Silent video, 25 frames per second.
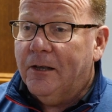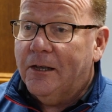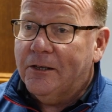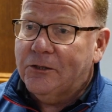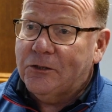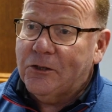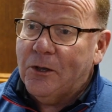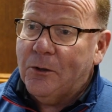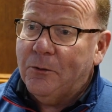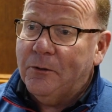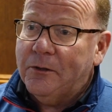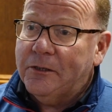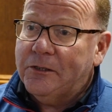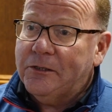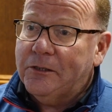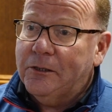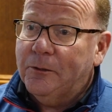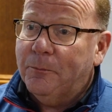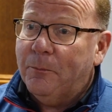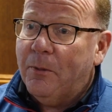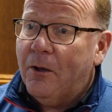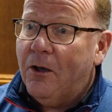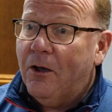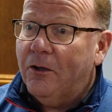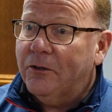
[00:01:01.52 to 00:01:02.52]
as though they're
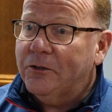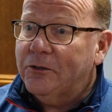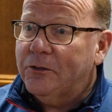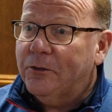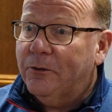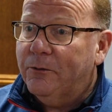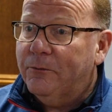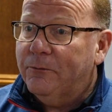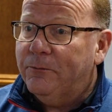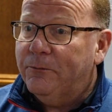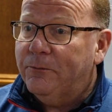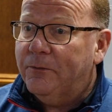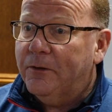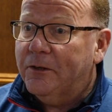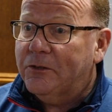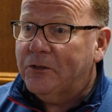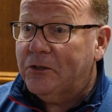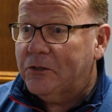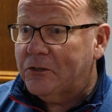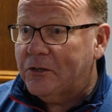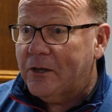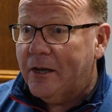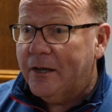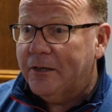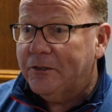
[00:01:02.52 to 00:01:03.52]
still part of uh,
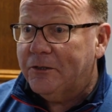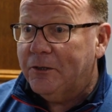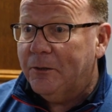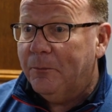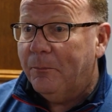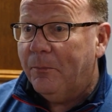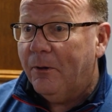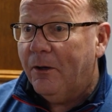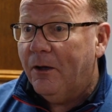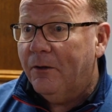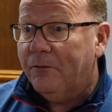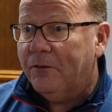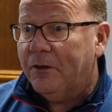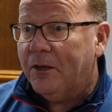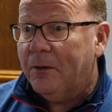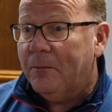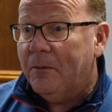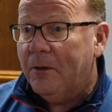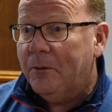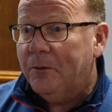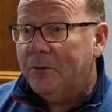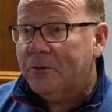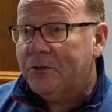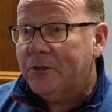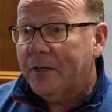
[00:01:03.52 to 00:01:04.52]
society and part of the
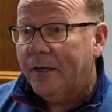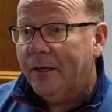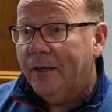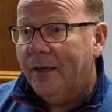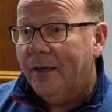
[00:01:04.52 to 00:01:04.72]
community.